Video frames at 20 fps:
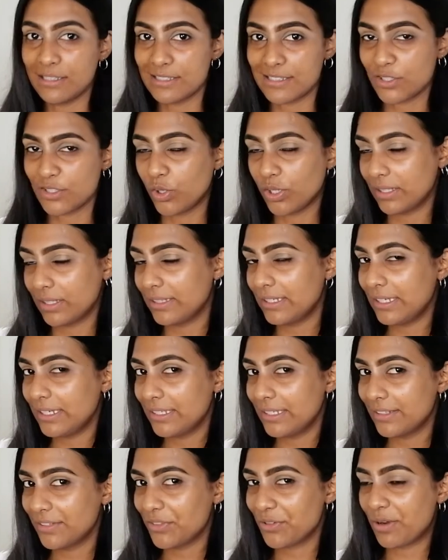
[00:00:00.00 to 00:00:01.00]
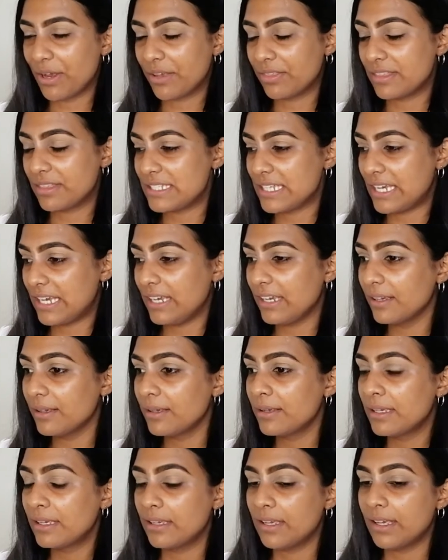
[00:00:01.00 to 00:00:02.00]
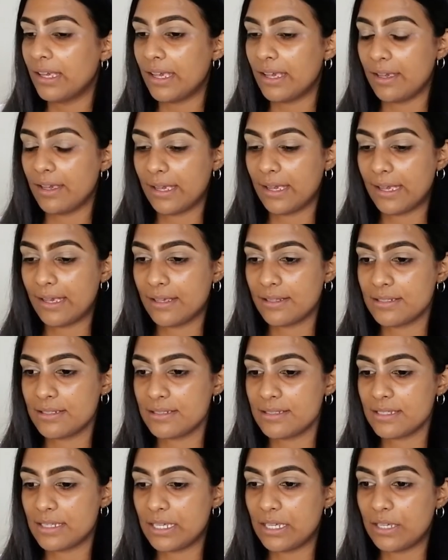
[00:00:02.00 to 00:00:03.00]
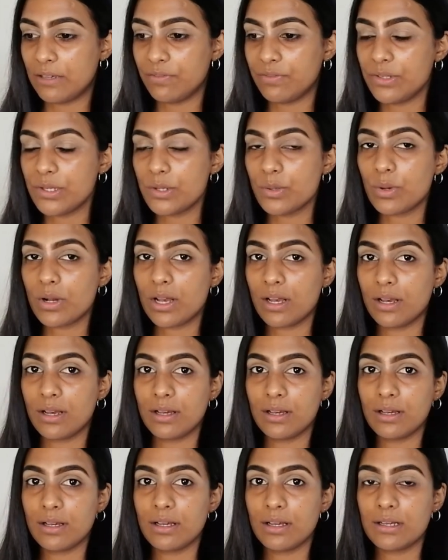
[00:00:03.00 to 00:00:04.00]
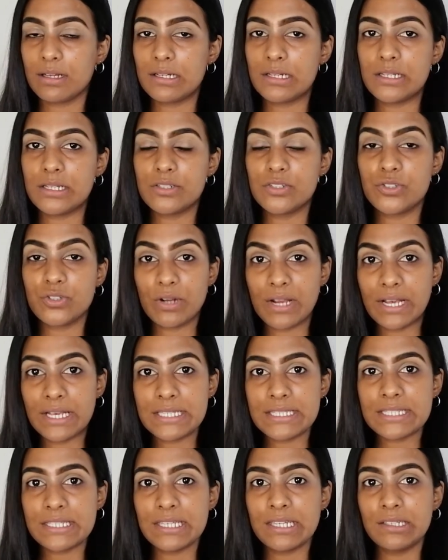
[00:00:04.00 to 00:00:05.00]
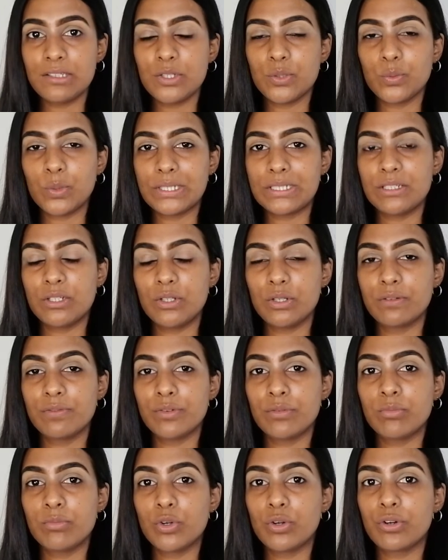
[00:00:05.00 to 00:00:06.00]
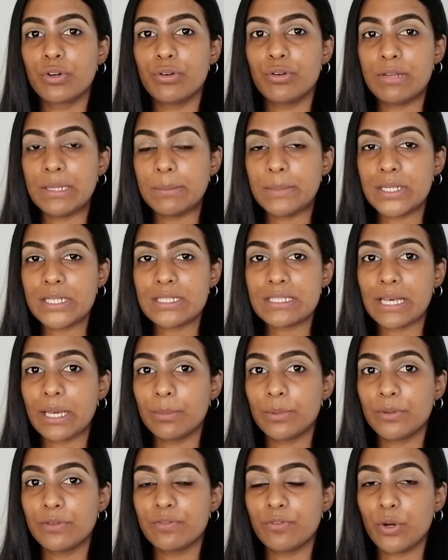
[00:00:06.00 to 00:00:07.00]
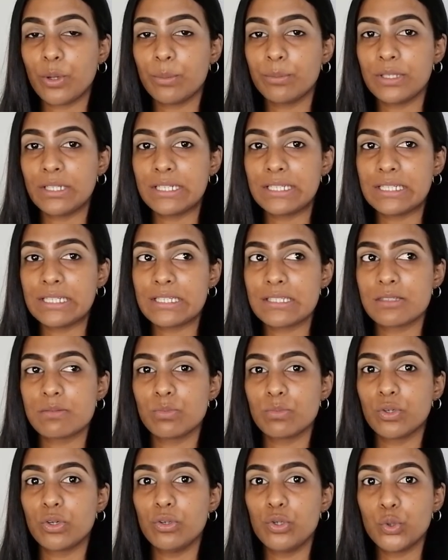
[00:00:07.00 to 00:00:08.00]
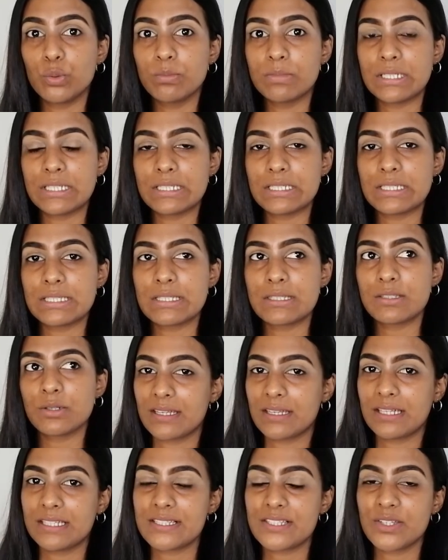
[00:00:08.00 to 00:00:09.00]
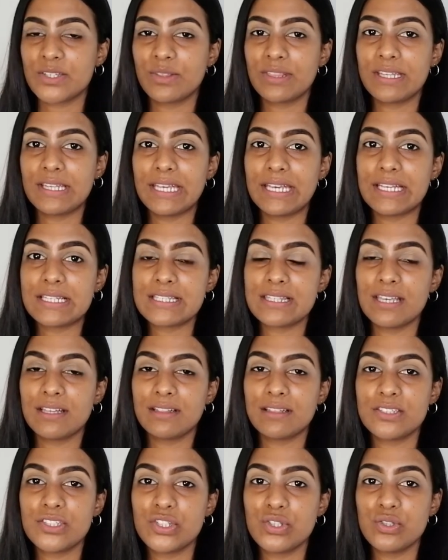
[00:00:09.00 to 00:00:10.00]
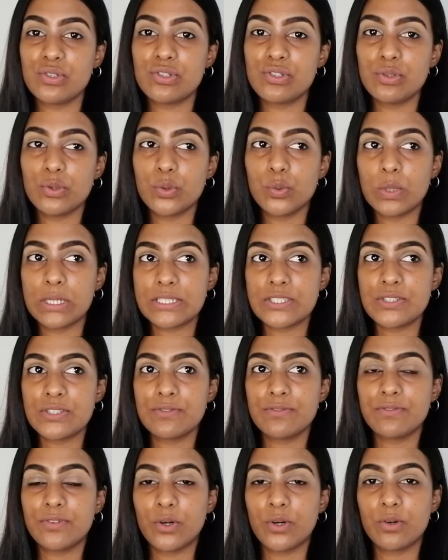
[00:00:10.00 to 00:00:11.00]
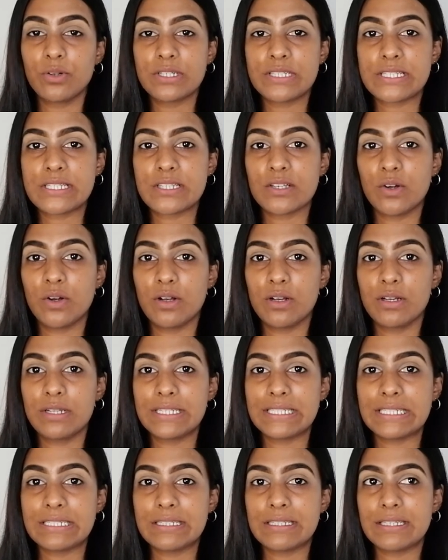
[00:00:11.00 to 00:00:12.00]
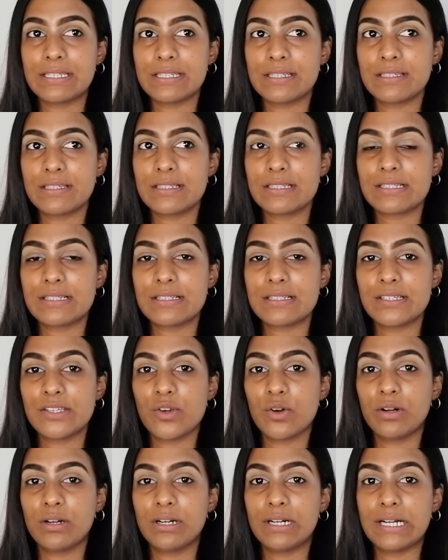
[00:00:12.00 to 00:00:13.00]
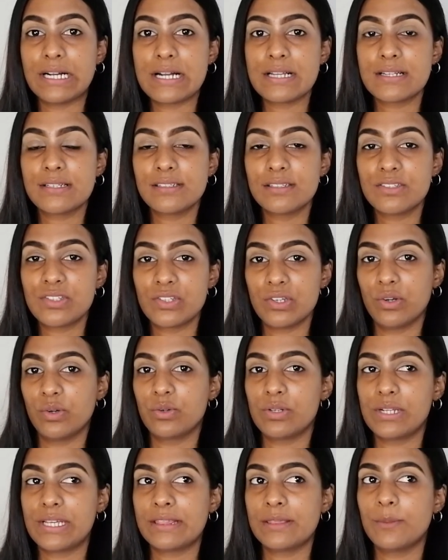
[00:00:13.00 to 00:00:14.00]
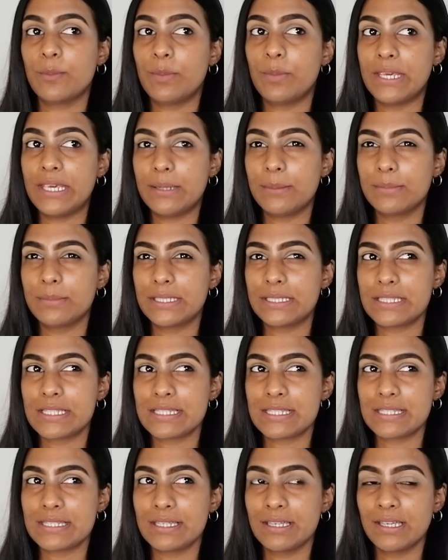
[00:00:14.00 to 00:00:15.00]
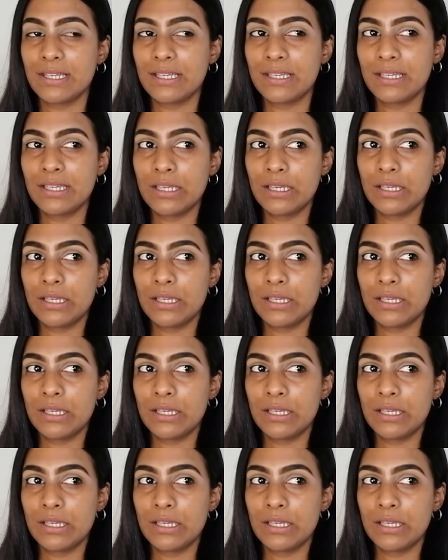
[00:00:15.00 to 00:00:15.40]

less oily throughout the day. And if you are dry skin, you want to look for more creamy type of formulas, more luminous. And so the next thing that you do want to focus on is your undertone and the pigments